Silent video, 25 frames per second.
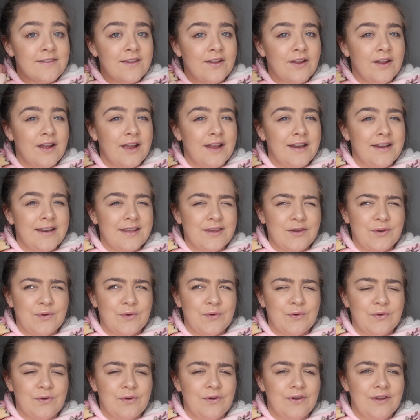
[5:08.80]
sign,
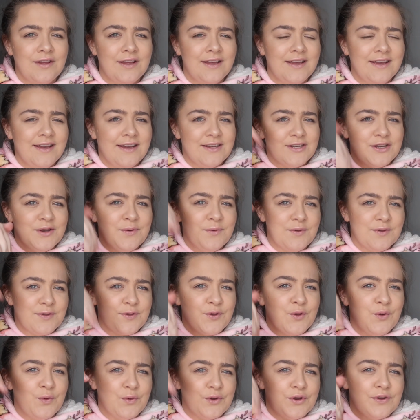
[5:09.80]
your don't know what it's
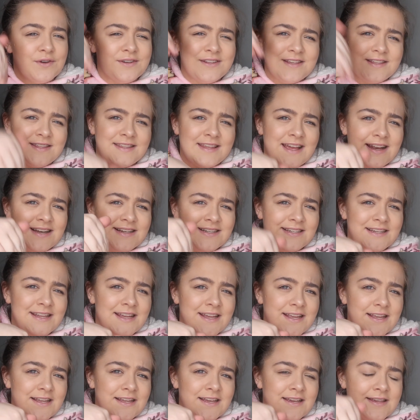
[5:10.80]
called, your
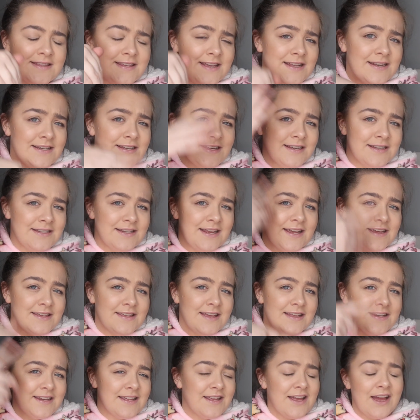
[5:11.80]
descending, ascending,
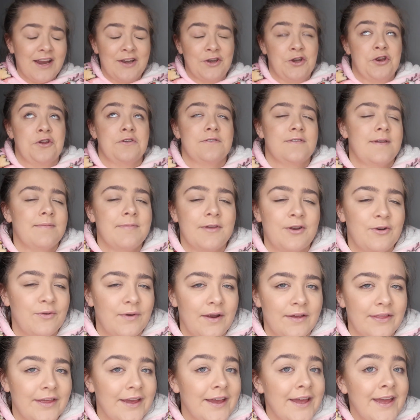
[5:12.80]
descending, I don't know, something or
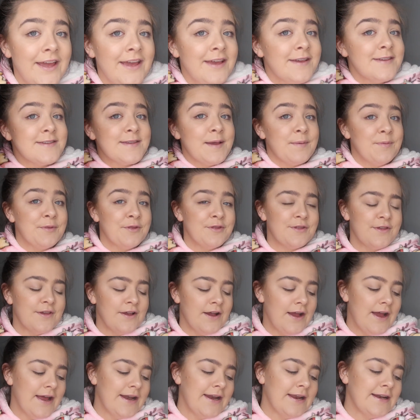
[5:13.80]
other, something
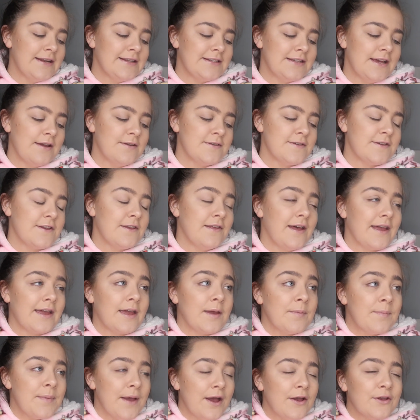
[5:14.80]
sign, and it tells you
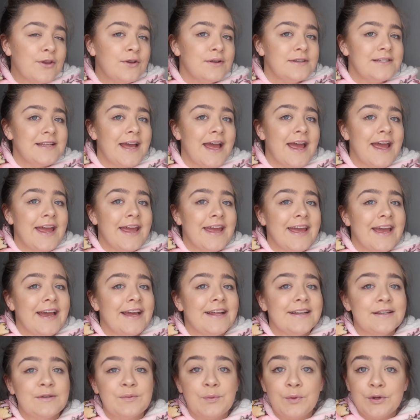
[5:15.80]
like about your day
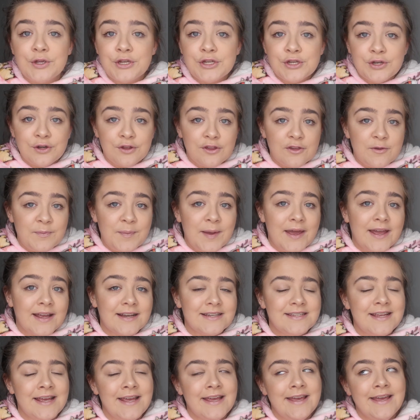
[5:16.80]
and what you should
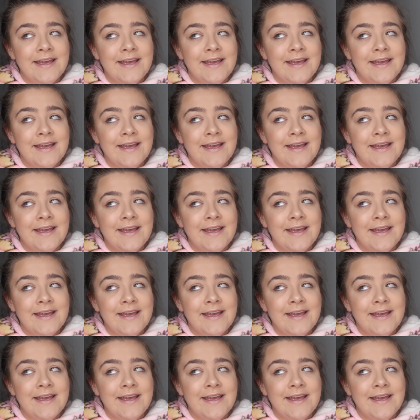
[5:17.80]
expect,